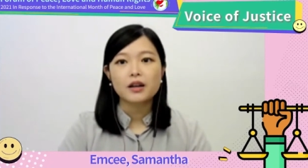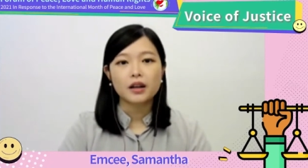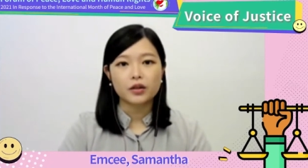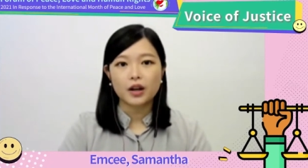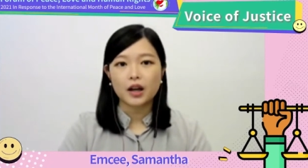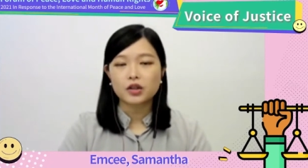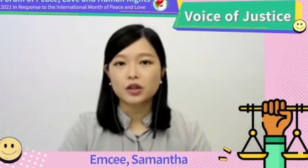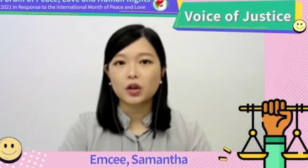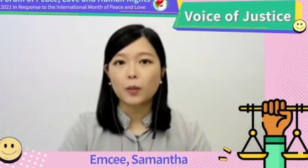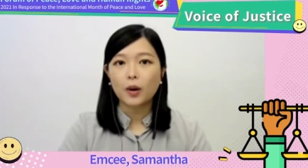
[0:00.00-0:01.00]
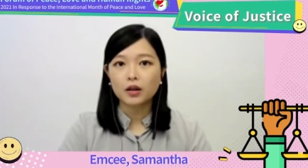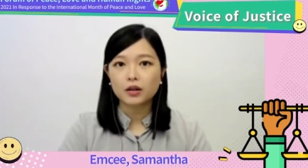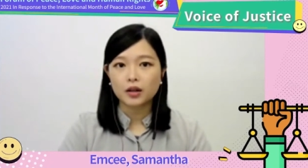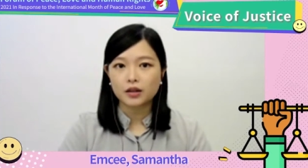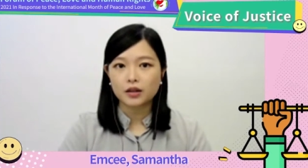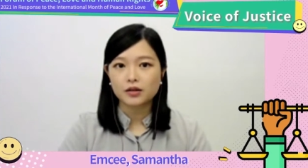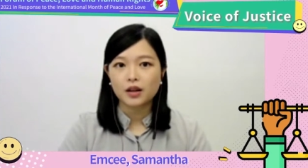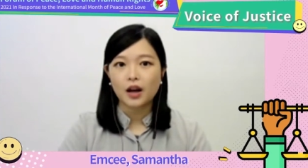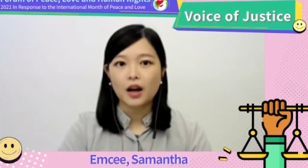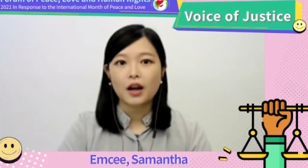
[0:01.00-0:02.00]
international politics,
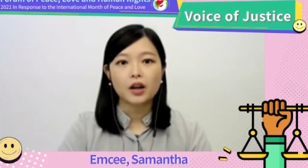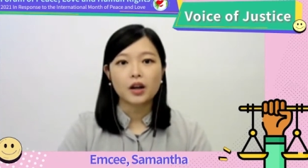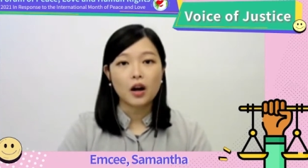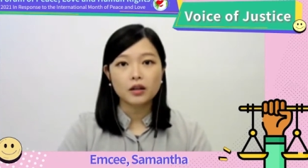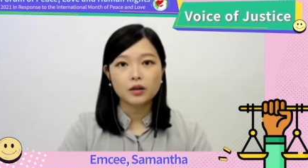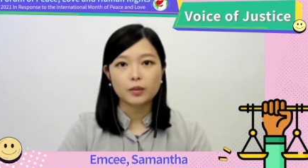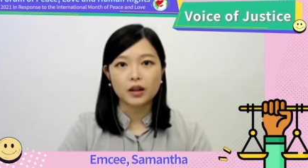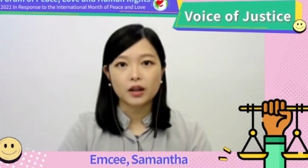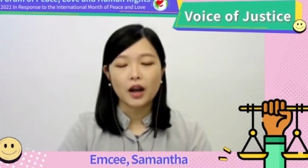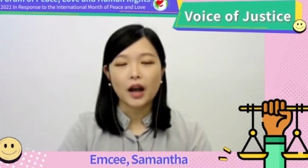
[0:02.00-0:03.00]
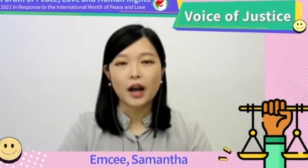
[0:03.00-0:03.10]
economy,